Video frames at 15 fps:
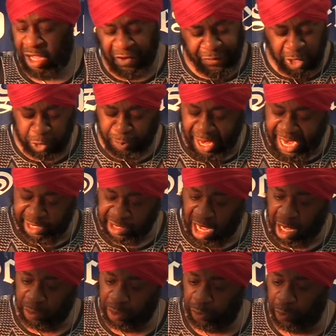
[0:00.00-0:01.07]
Yeah, first page,
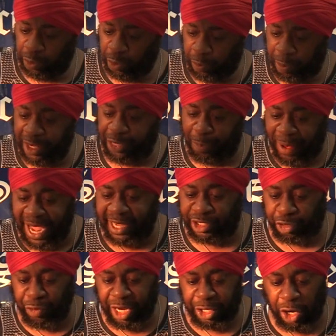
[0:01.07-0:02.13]
be
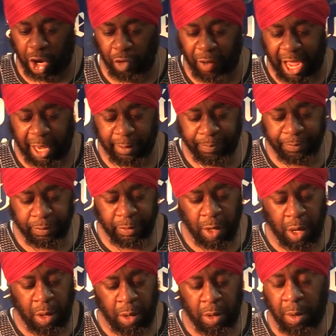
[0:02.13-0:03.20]
page 3 in your Quran.
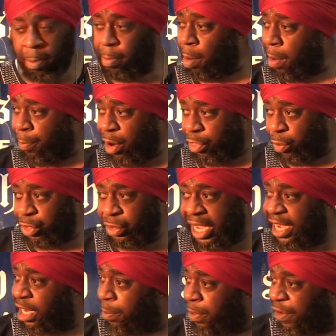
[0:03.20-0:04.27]
But my brother, when you
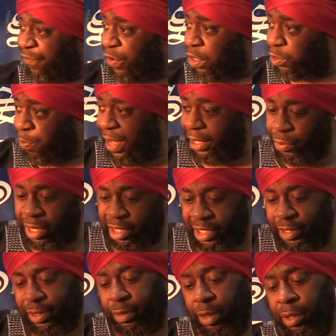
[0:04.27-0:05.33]
get it, it'll be the first page. Well,
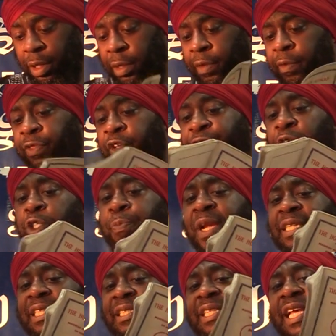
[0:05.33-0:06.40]
the first
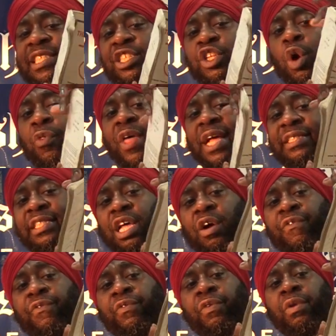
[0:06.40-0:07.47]
page that says, know
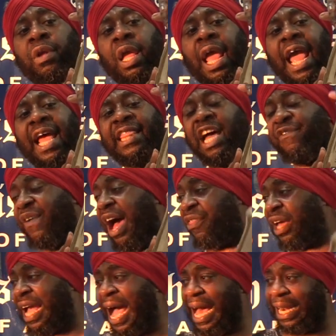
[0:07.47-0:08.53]
thyself and thy
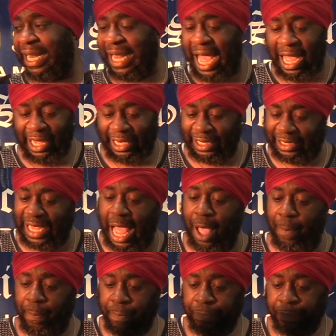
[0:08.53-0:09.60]
Father God Allah at the
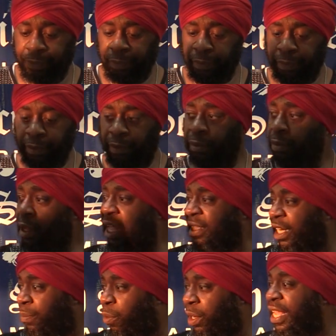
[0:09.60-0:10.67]
top. I
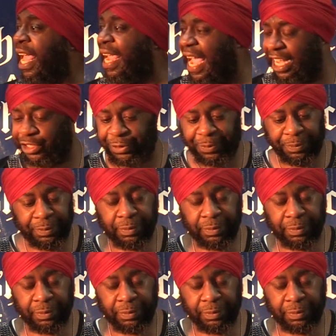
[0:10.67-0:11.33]
think yeah, he got you.